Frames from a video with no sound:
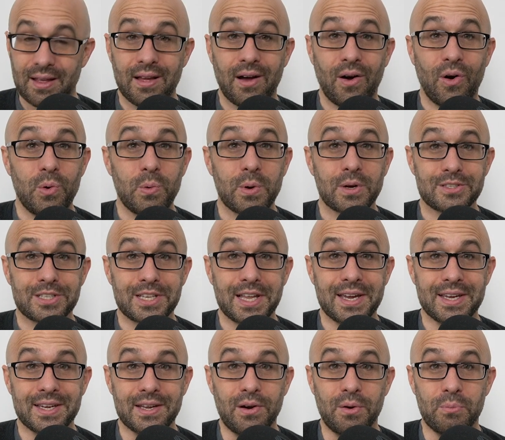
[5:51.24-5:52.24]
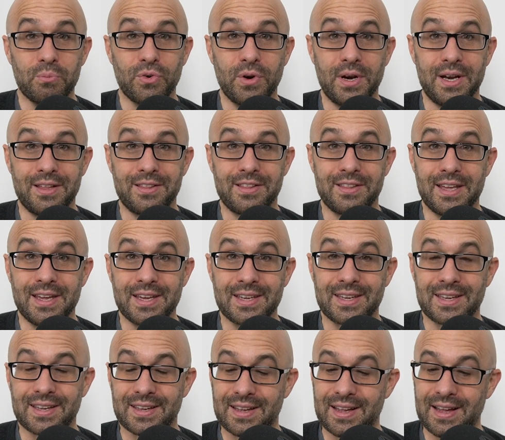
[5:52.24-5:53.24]
Orwell's laying it on pretty
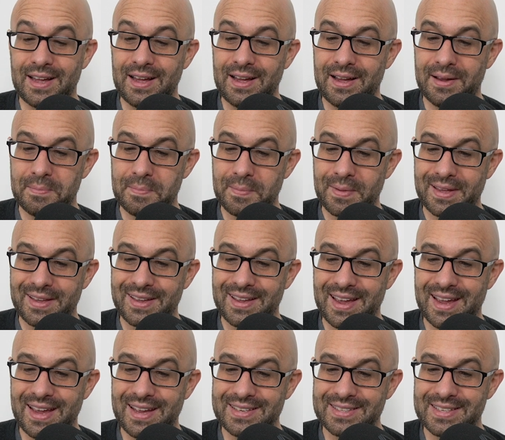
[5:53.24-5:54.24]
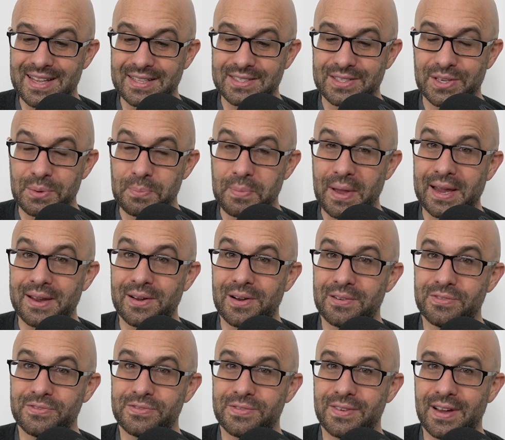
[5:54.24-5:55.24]
thick, and that's going to pay
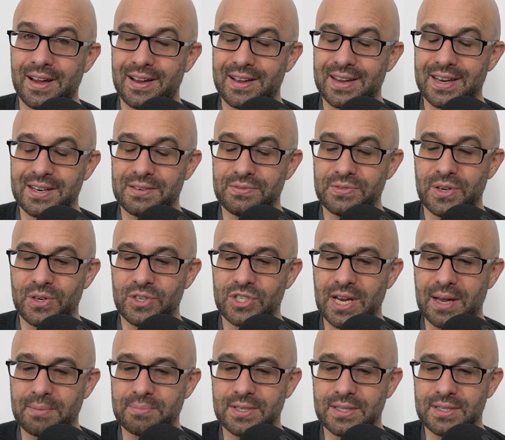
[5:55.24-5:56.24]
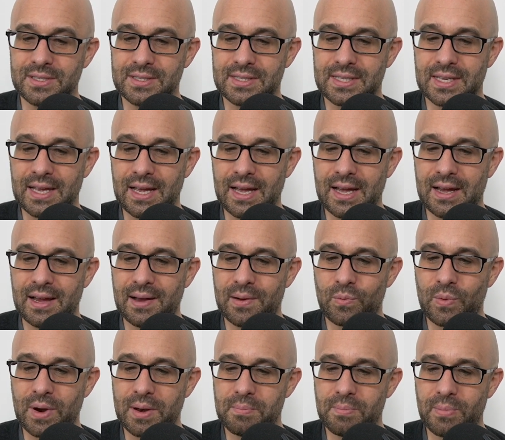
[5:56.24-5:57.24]
off in a few chapters
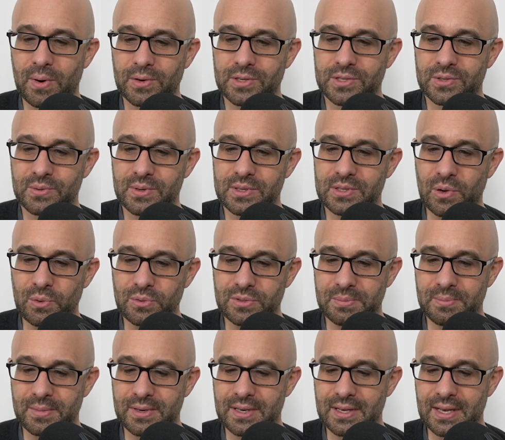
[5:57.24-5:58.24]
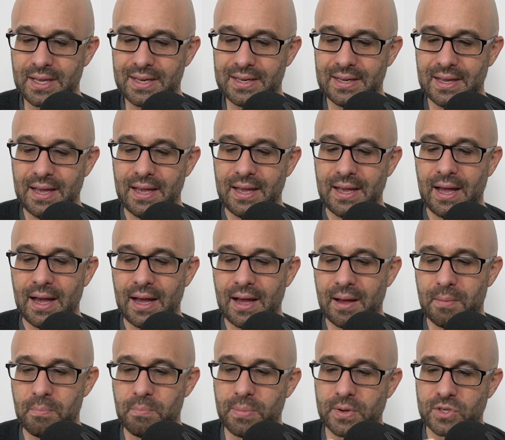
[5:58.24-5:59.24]
when Boxer is ultimately
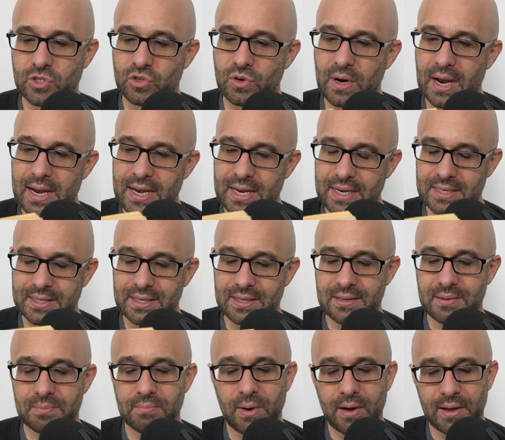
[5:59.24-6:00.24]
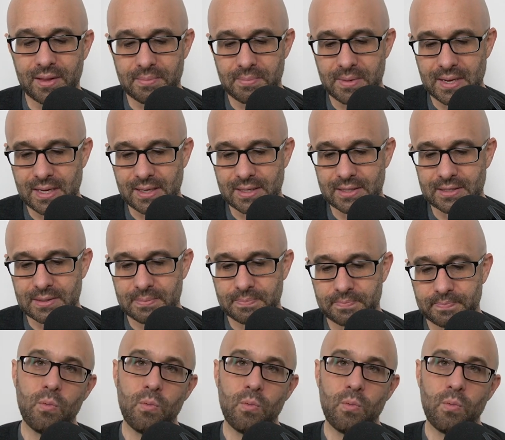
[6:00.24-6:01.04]
betrayed by the pigs.